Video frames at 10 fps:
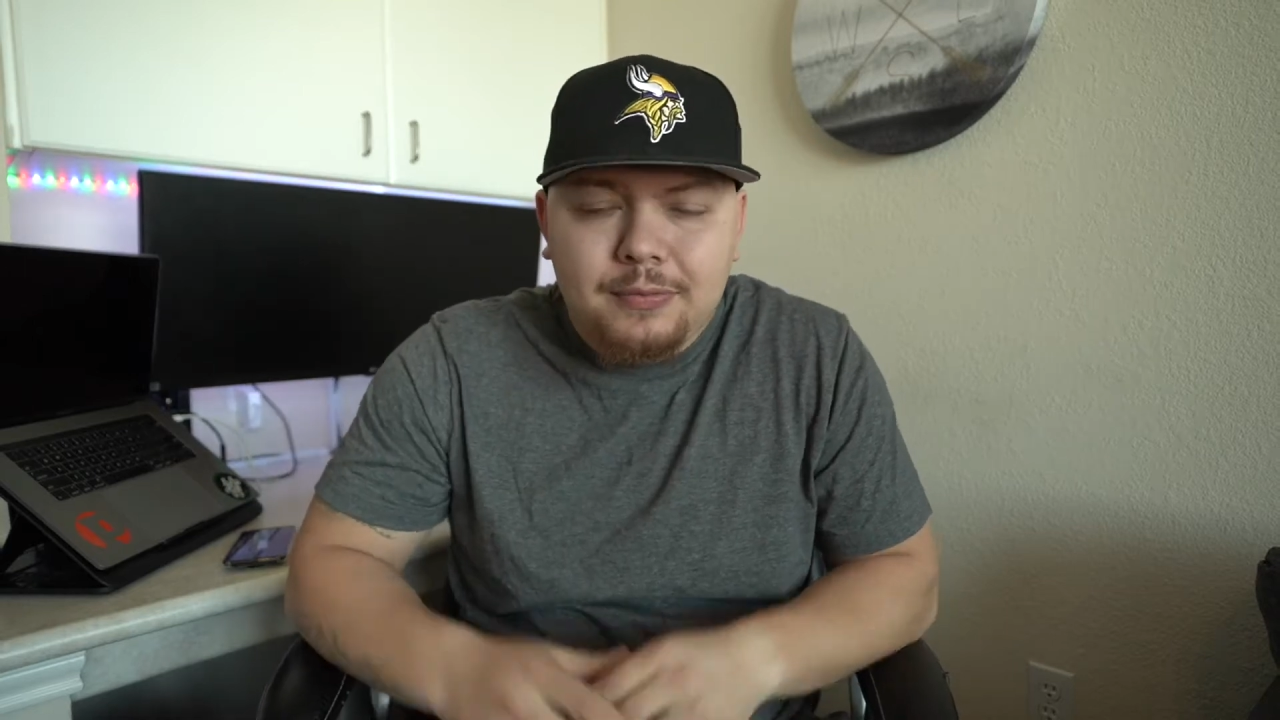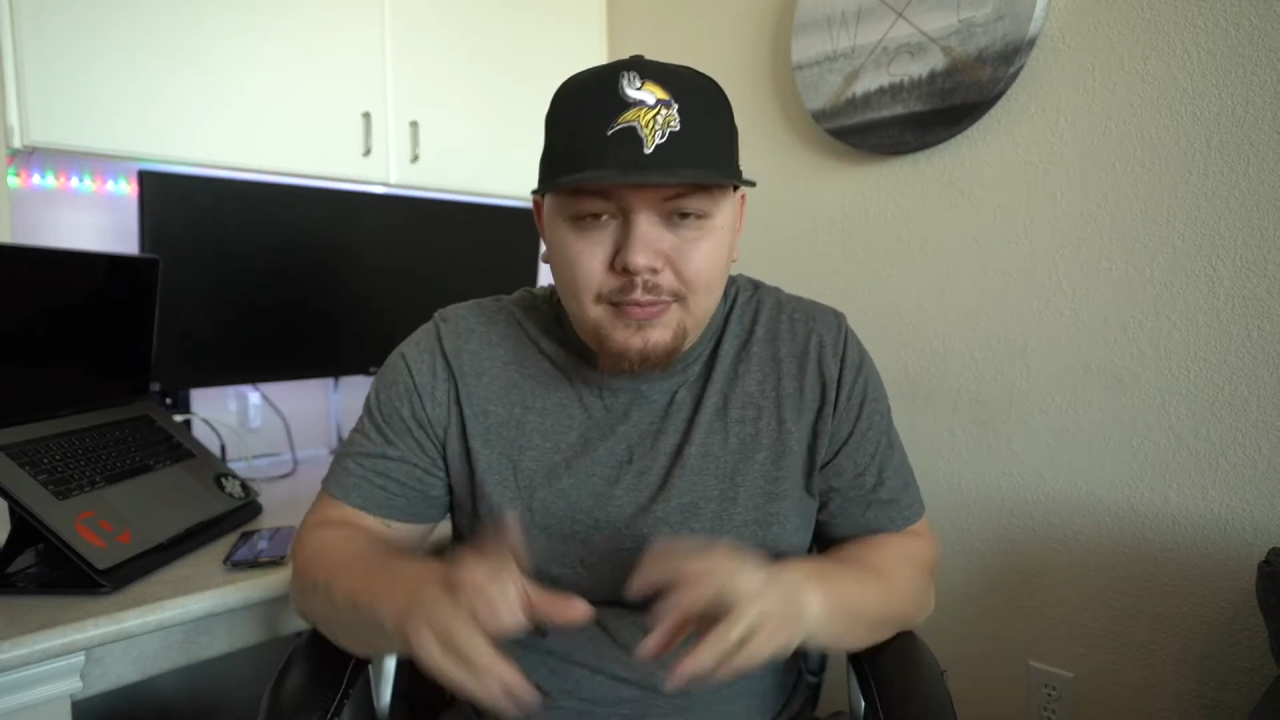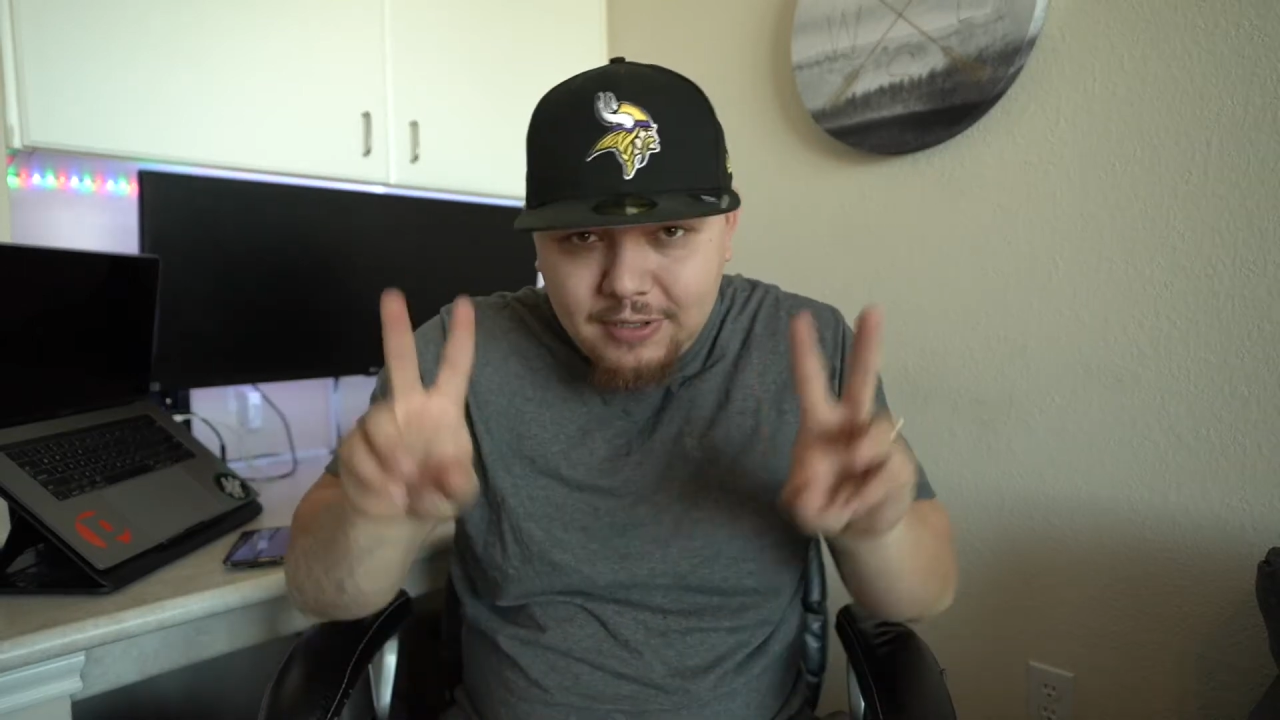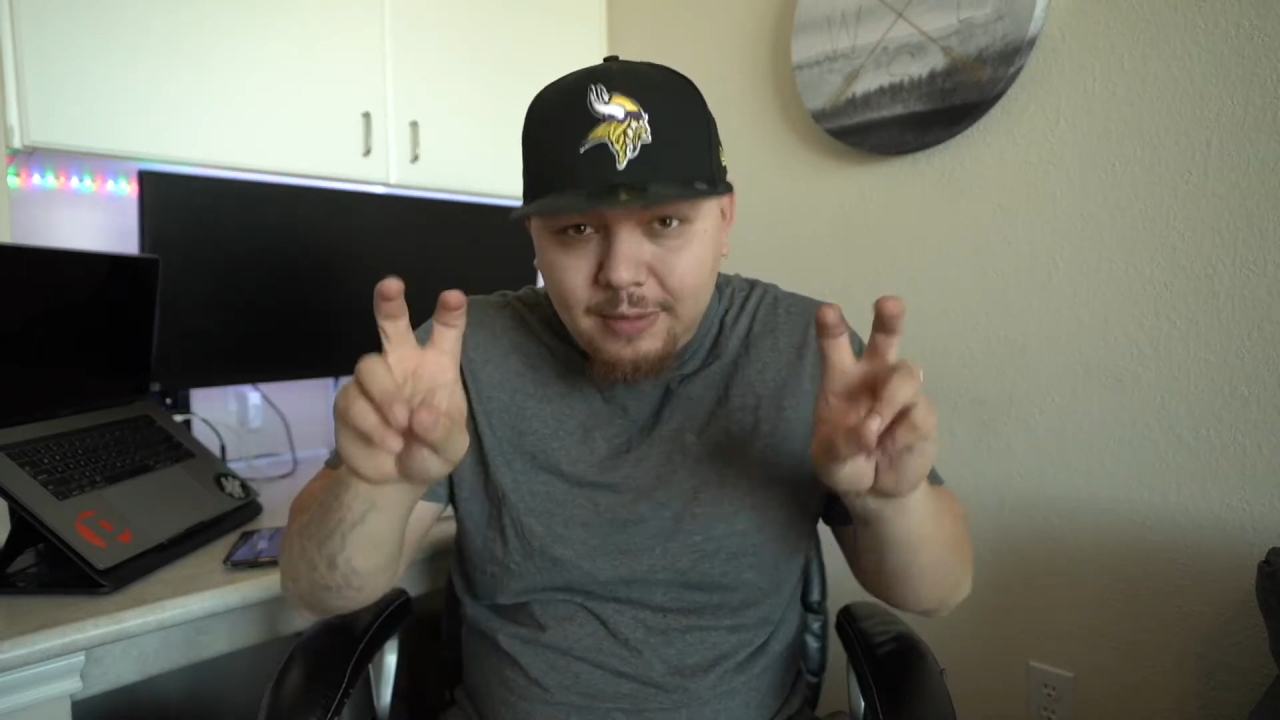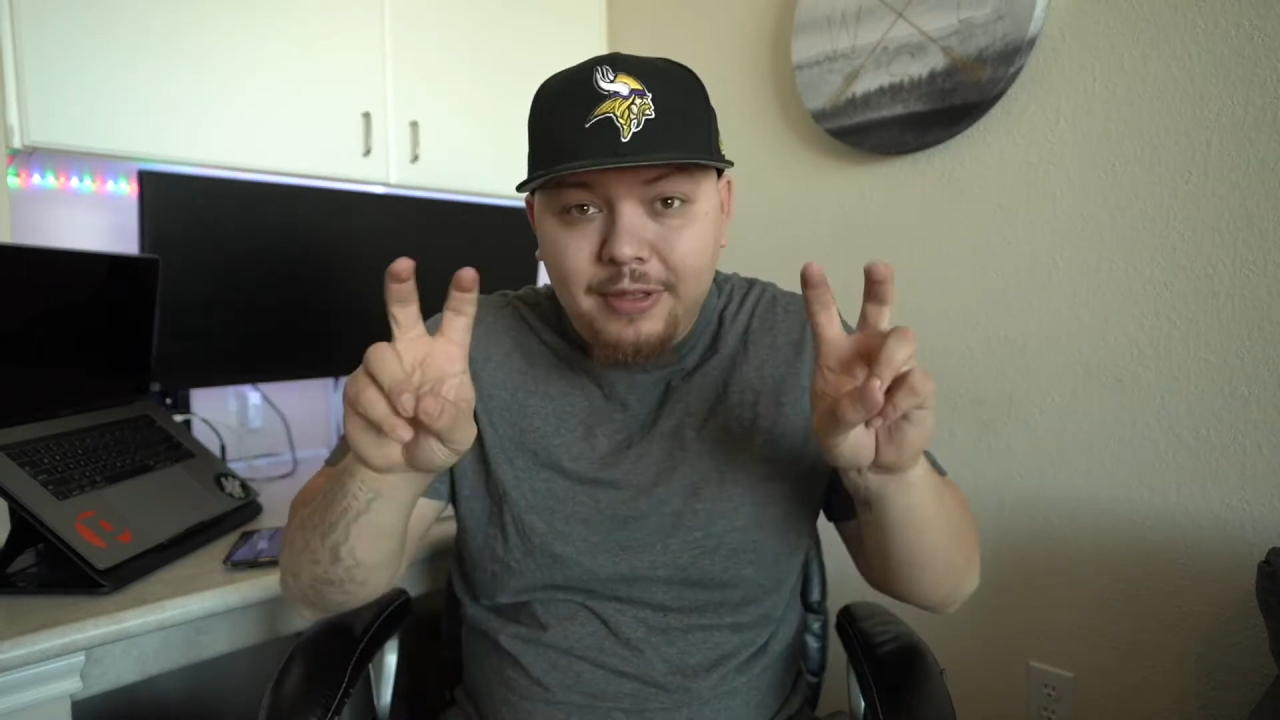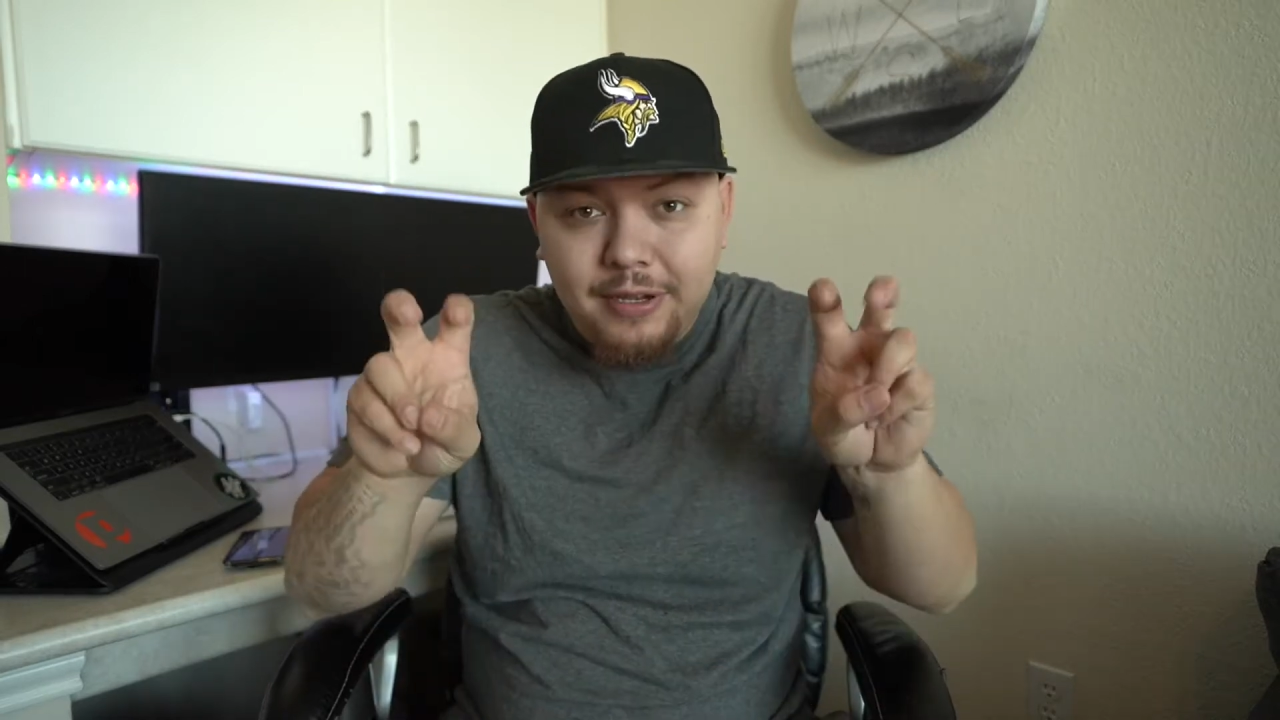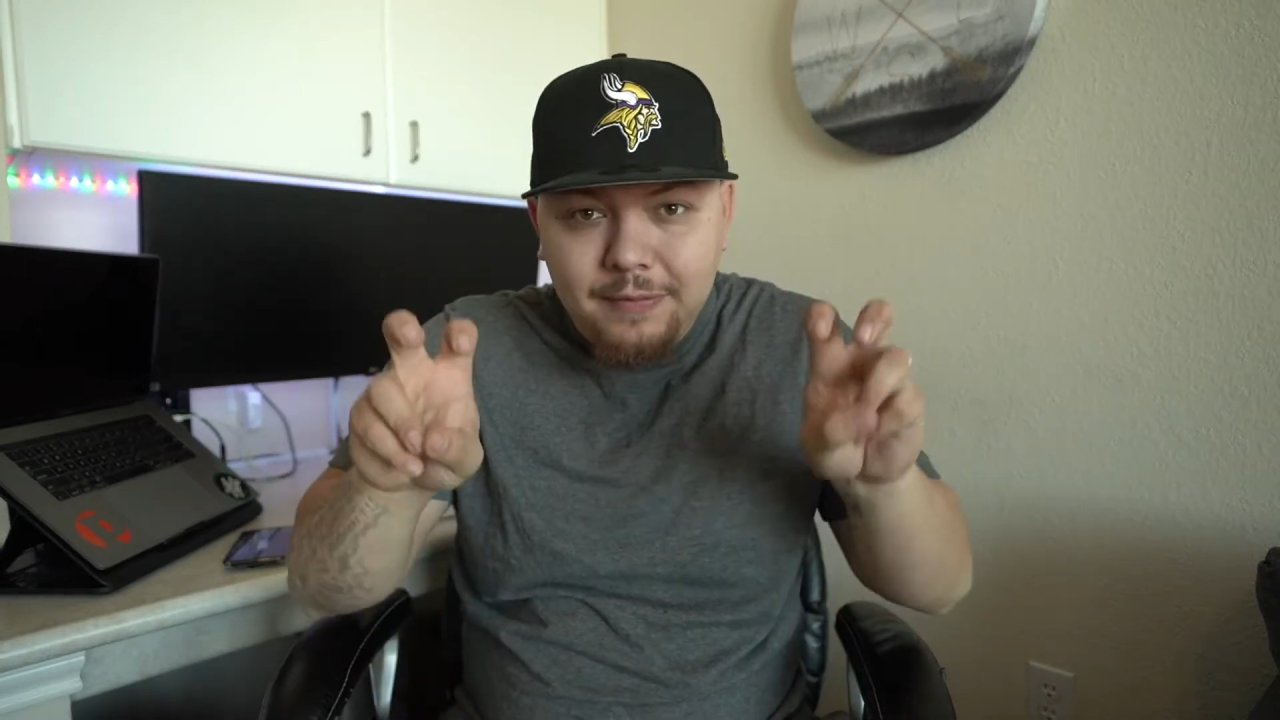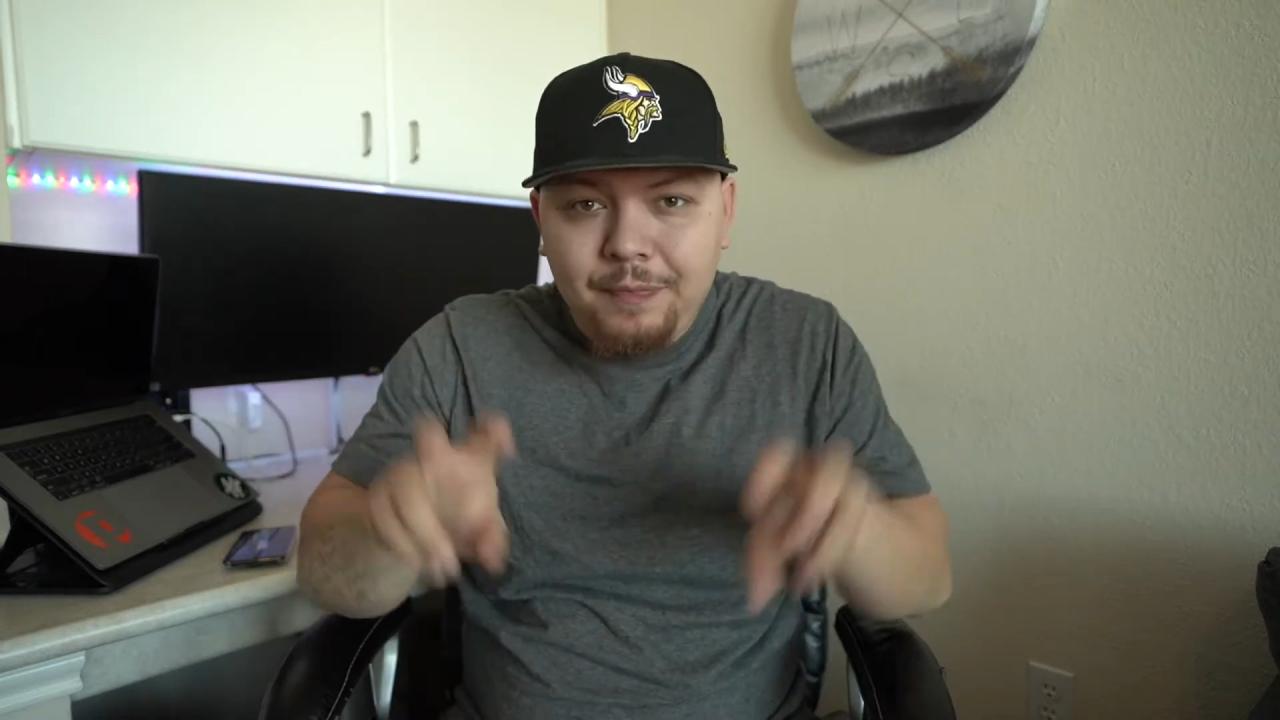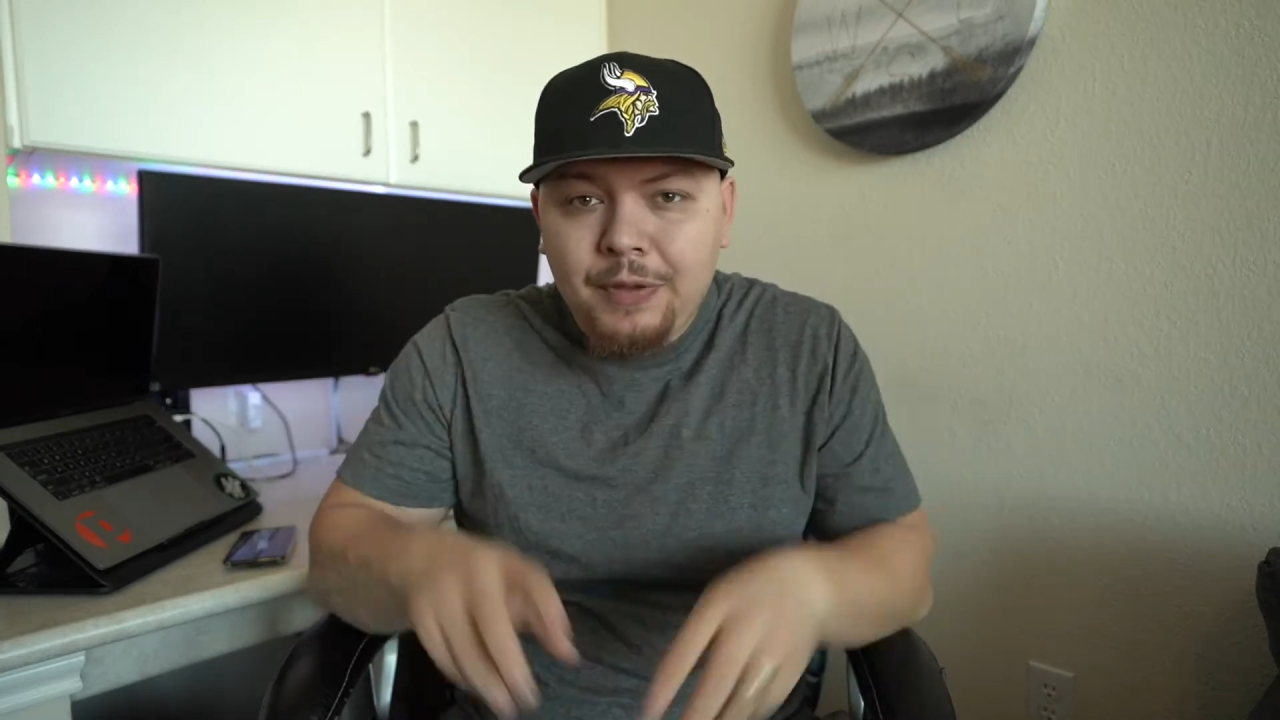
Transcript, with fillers: something.